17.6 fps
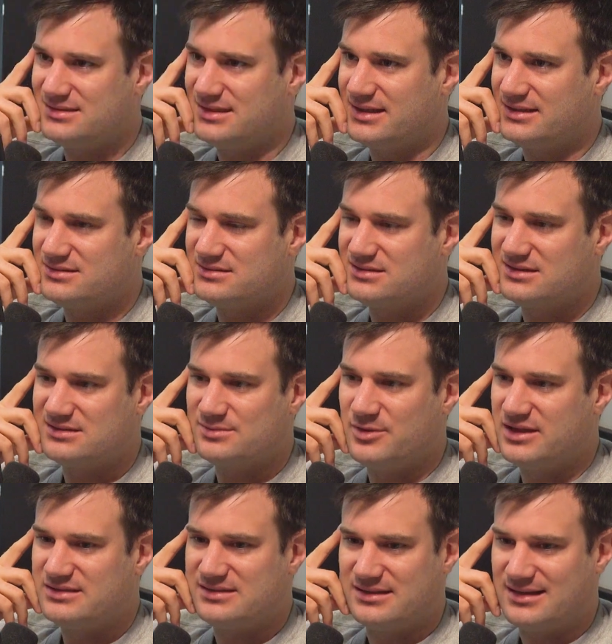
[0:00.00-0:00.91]
in like six
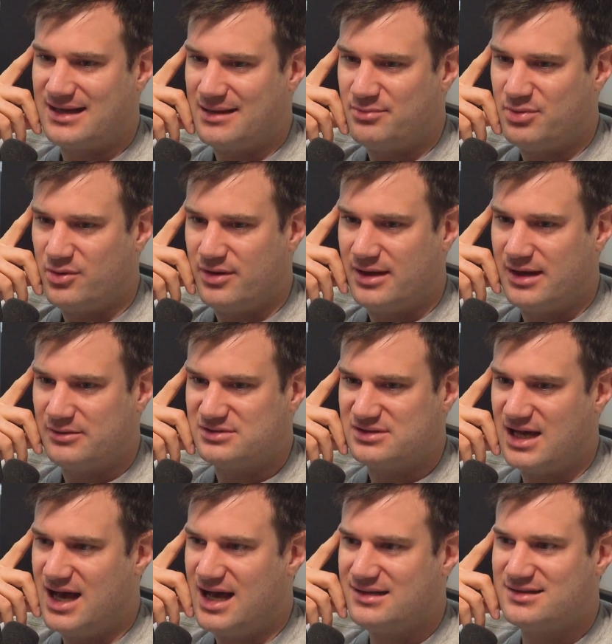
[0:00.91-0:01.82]
months at that point. I
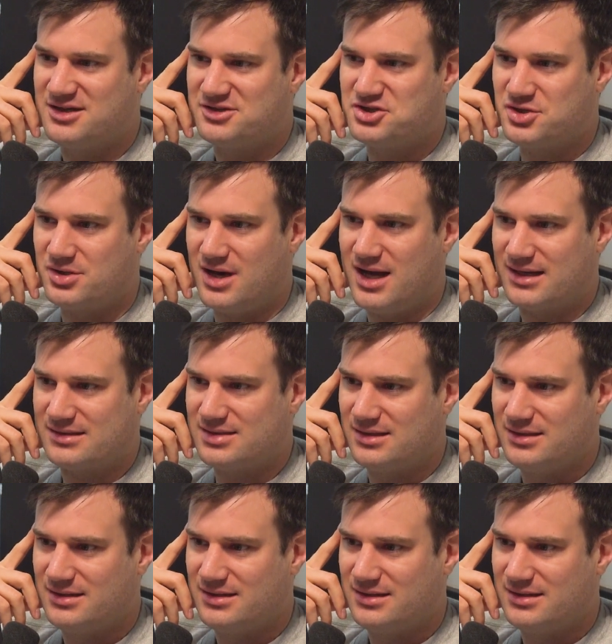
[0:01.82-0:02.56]
was hot to trot.